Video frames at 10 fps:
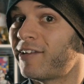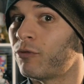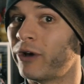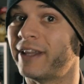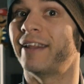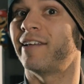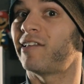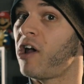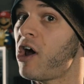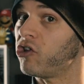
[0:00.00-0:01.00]
to win
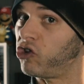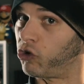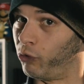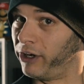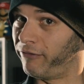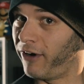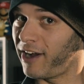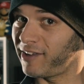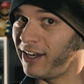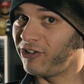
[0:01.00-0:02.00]
this sweet
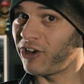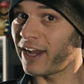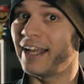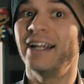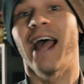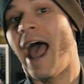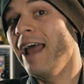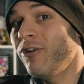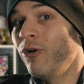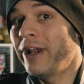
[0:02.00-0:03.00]
varsity jacket
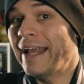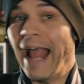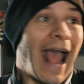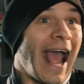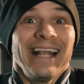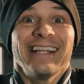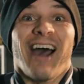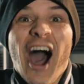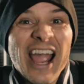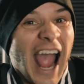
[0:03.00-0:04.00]
and a hoodie, and
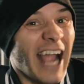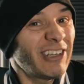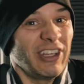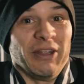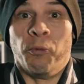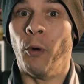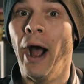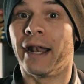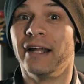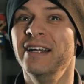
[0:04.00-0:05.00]
I actually
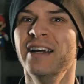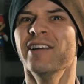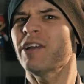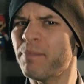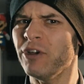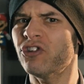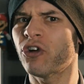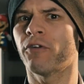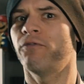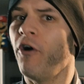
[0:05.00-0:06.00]
won. So be
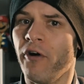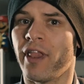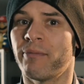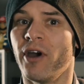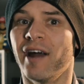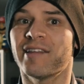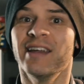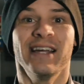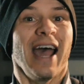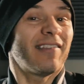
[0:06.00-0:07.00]
sure and follow them guys
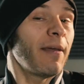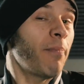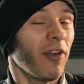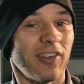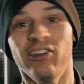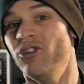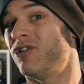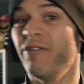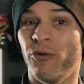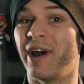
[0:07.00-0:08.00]
as they're posting new
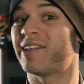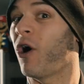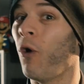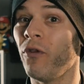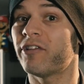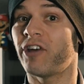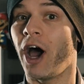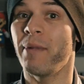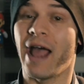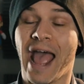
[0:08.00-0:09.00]
giveaways all the
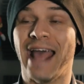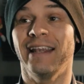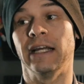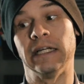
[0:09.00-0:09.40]
time and